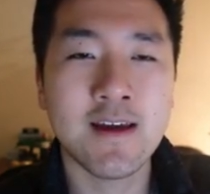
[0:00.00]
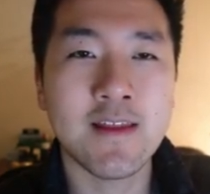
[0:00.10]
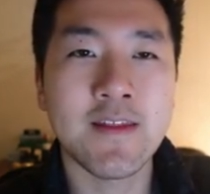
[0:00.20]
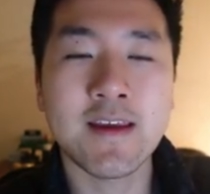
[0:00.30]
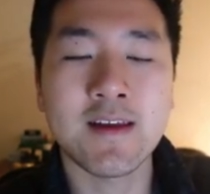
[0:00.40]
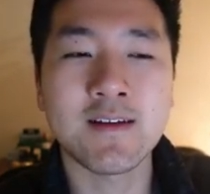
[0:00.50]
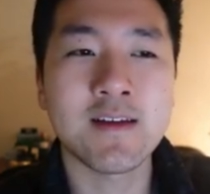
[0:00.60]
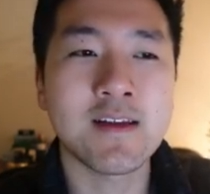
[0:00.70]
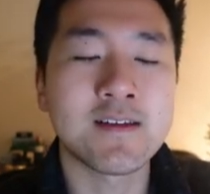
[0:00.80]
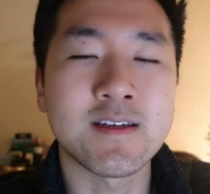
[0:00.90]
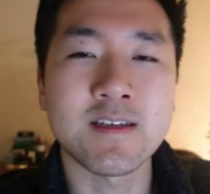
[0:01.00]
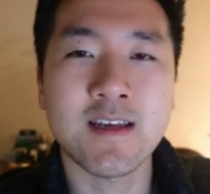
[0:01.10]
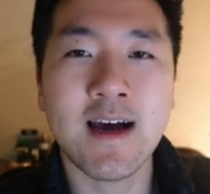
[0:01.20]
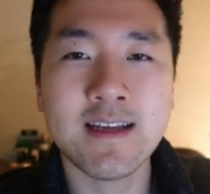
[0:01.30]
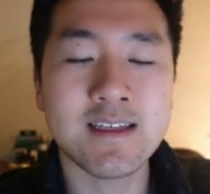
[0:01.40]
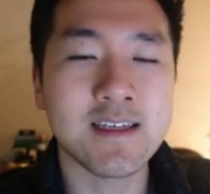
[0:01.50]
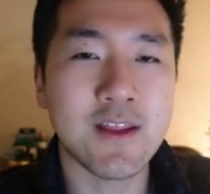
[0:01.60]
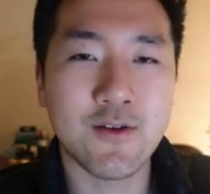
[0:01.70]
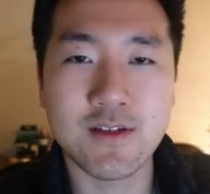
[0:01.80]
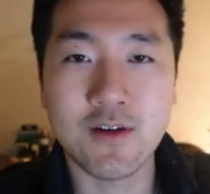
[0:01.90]
and they can decide
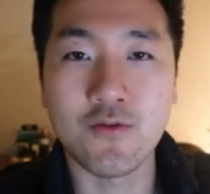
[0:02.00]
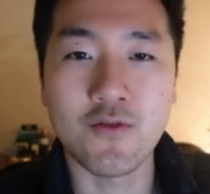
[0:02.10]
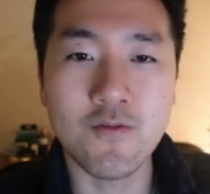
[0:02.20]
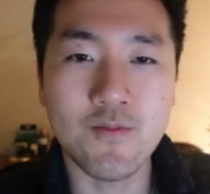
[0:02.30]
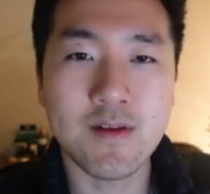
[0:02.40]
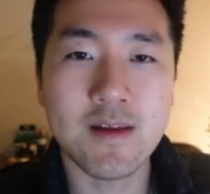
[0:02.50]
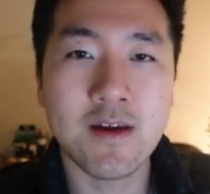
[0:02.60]
together as a group